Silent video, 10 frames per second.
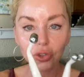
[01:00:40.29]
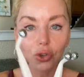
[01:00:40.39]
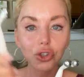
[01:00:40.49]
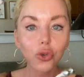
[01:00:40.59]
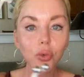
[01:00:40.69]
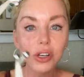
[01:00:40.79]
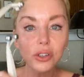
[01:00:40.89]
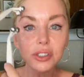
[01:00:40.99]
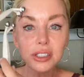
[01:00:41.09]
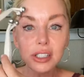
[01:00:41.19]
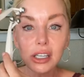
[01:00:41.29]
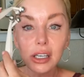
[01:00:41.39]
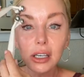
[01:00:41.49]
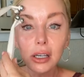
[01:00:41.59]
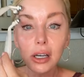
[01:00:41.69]
So you will
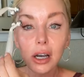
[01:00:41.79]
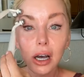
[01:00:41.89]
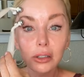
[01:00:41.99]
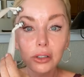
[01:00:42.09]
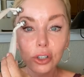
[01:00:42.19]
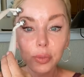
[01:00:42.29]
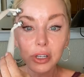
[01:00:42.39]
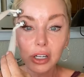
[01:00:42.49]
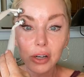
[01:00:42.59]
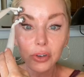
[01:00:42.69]
see a little bit